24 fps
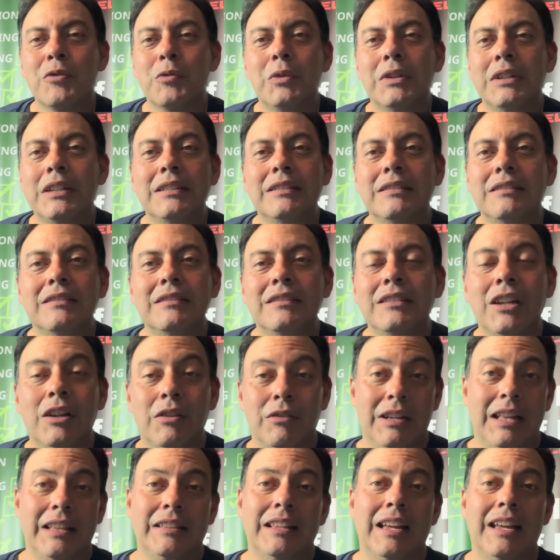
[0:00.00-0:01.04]
one, you know,
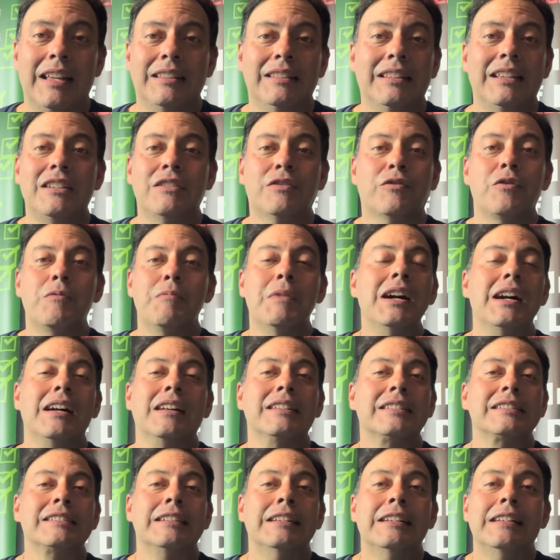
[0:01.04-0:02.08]
at, at least from
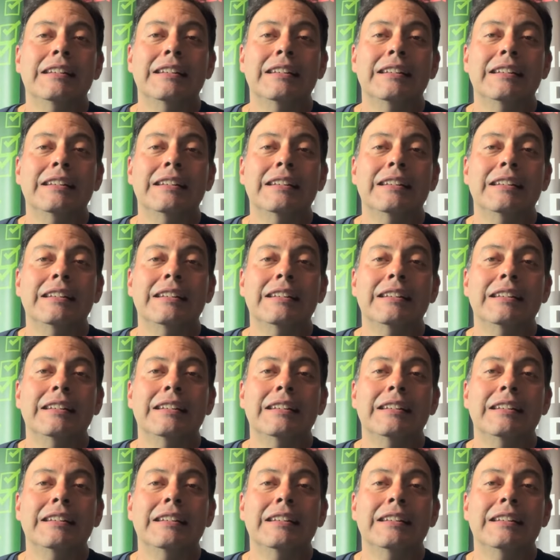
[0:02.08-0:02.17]
us.